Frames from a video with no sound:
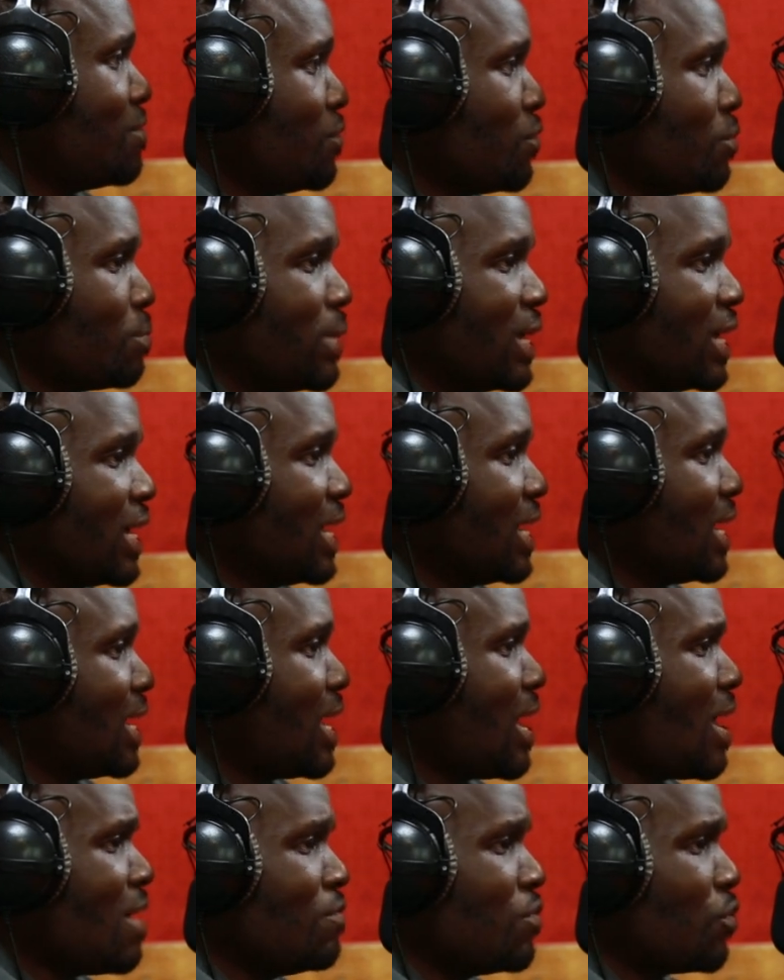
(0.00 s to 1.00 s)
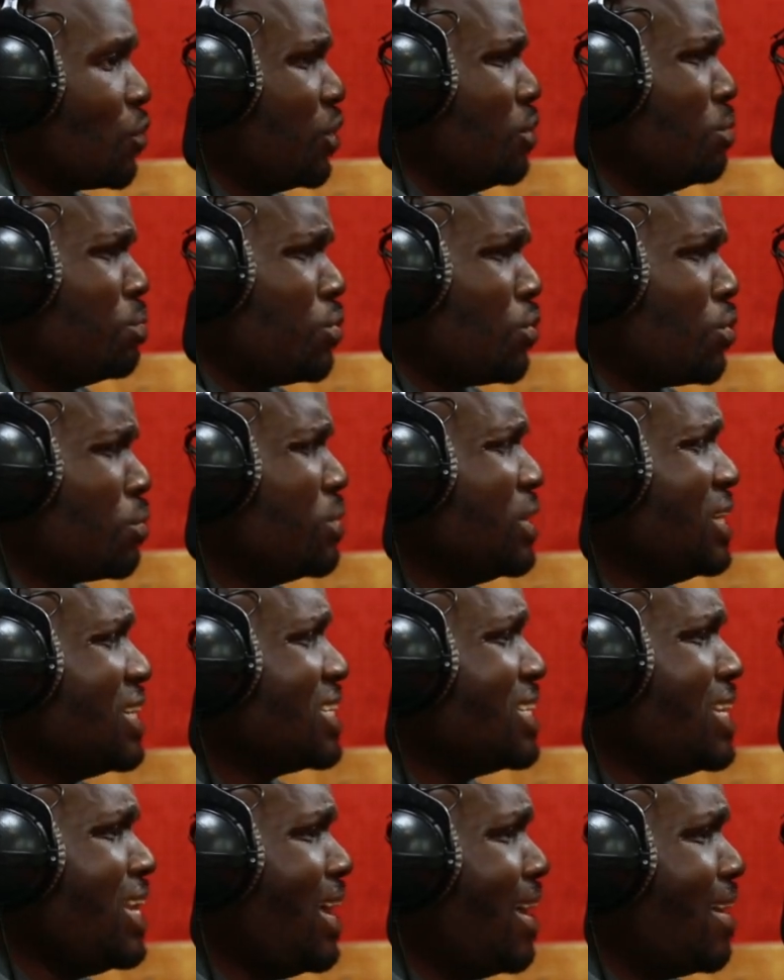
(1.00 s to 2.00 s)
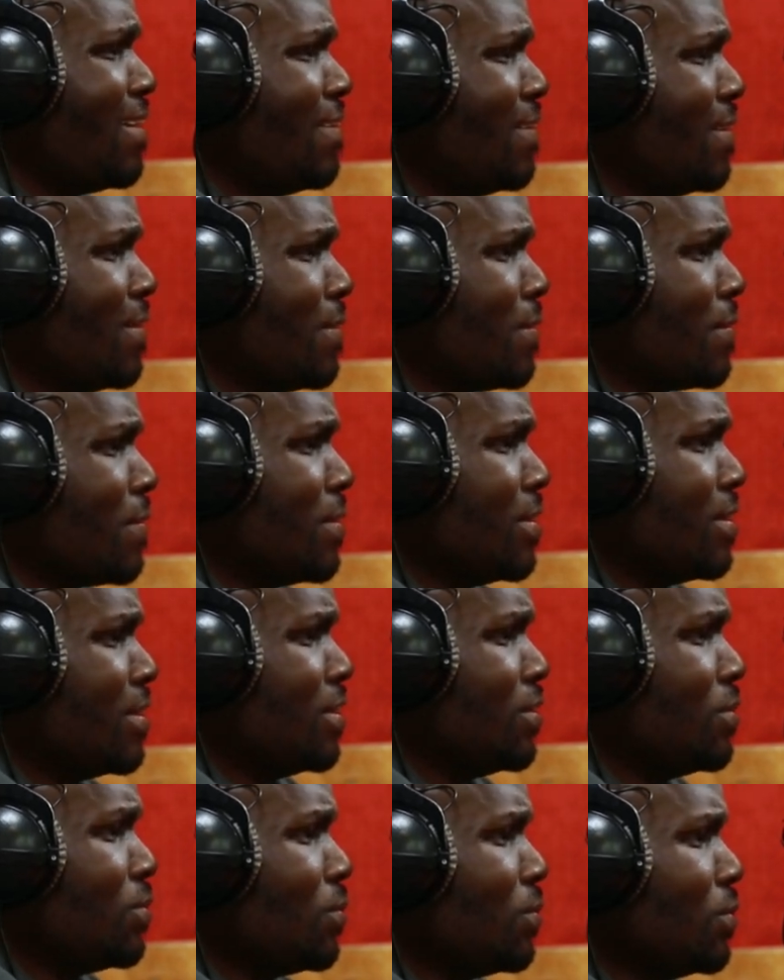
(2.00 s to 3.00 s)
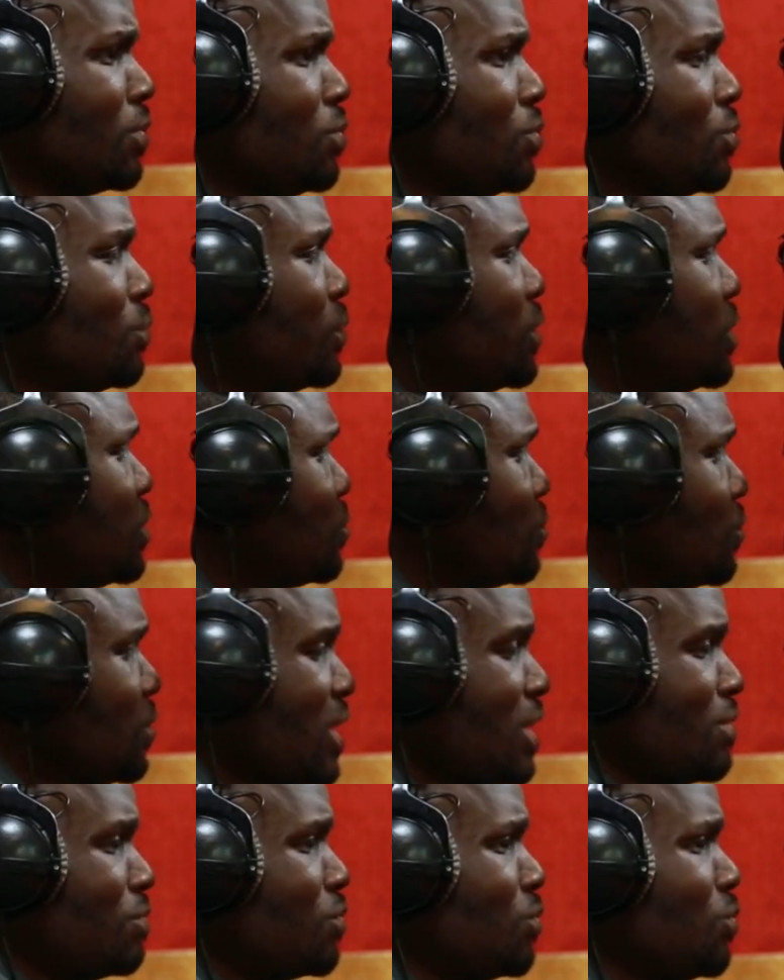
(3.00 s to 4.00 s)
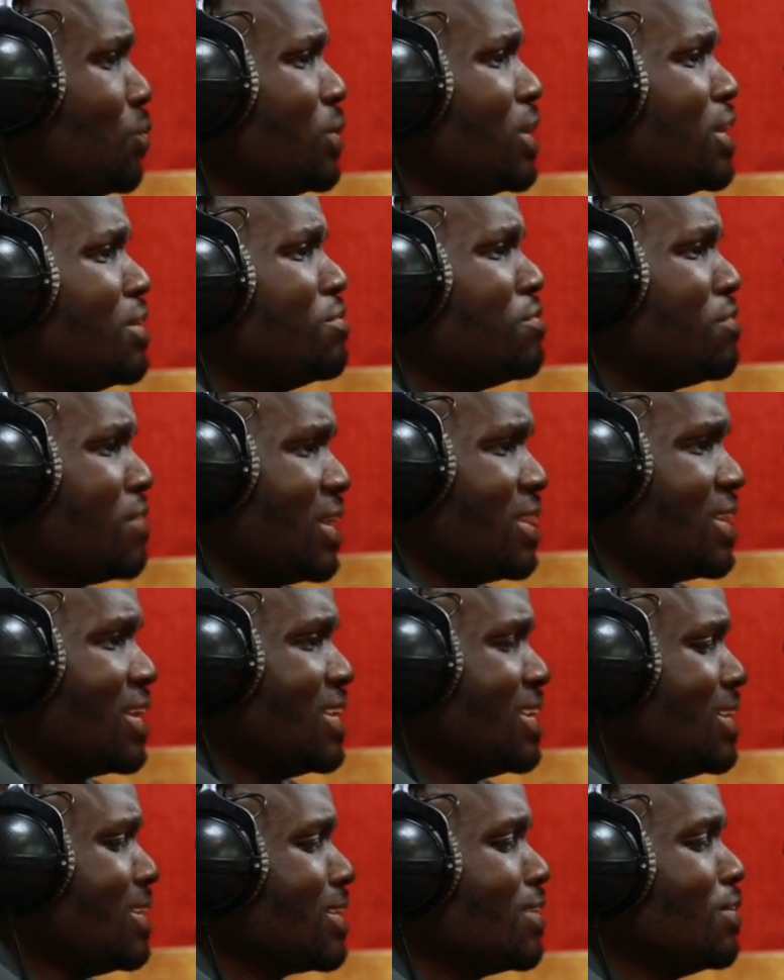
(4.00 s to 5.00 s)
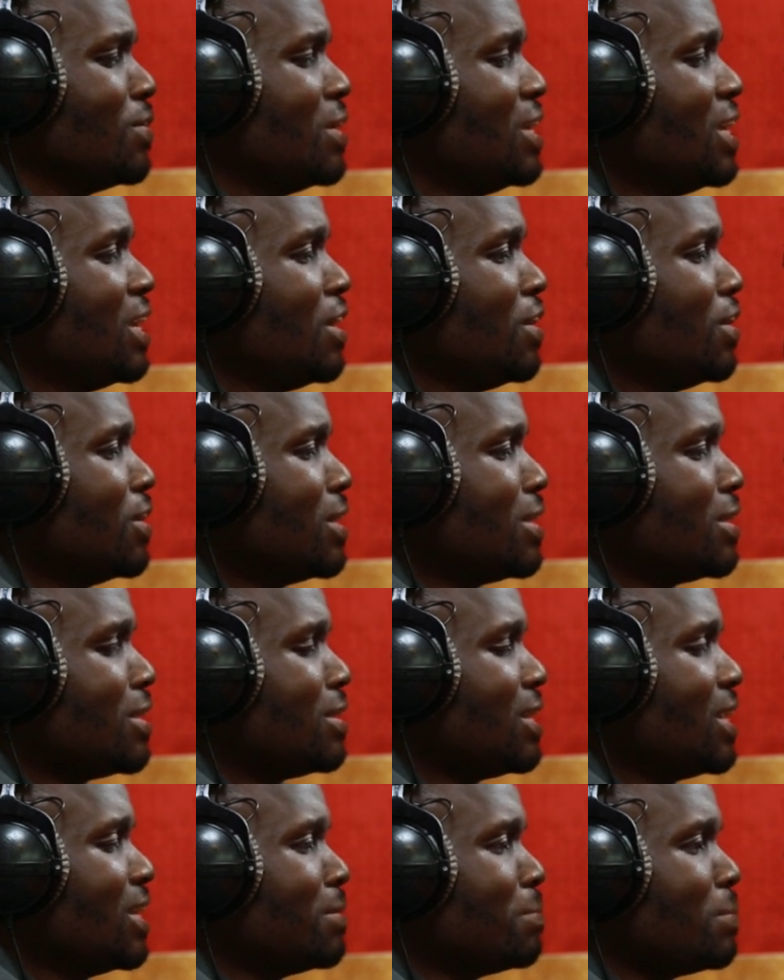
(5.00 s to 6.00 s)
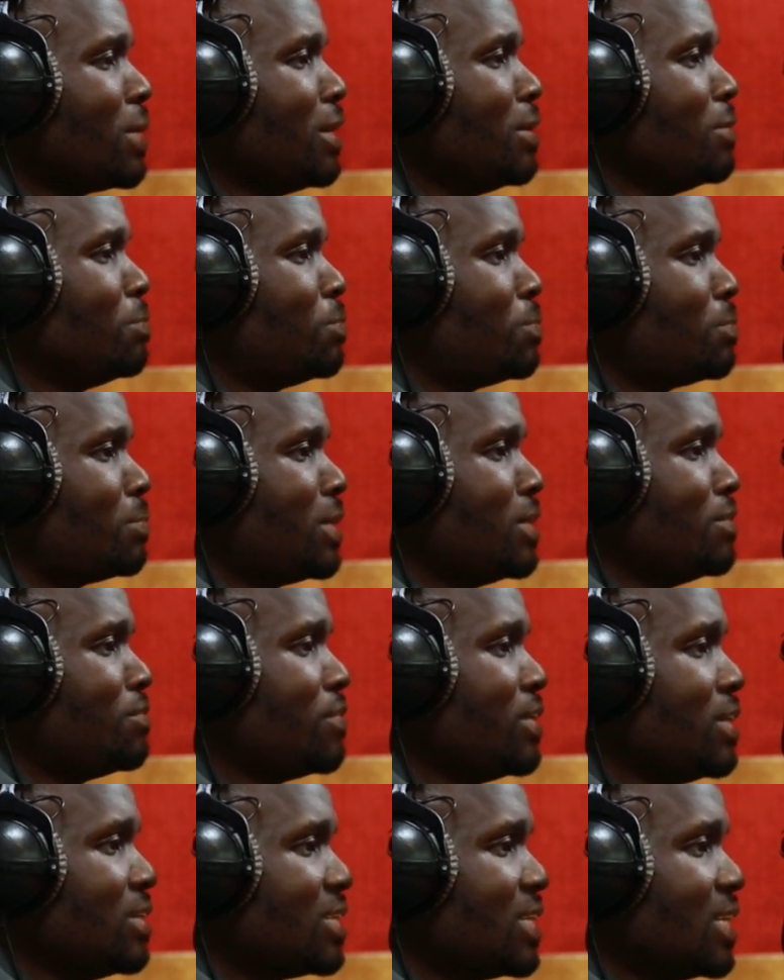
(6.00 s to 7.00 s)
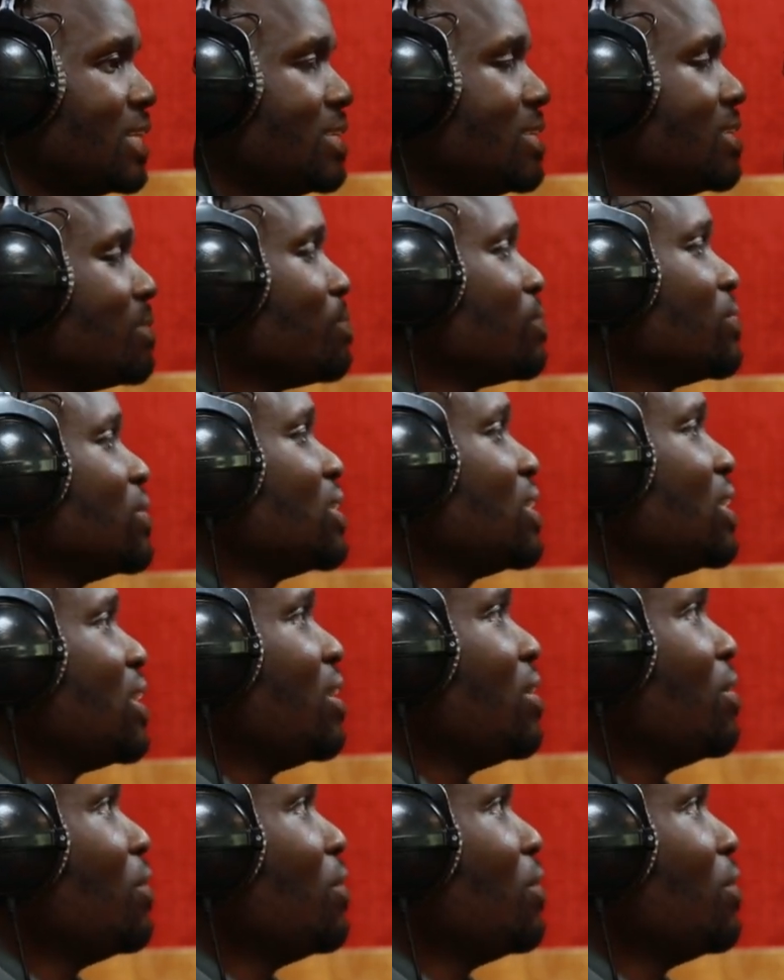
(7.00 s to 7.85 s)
What are you talking about? International. Yeah. Universal. universal. So the universe. So a quick one to the young artists coming up about you know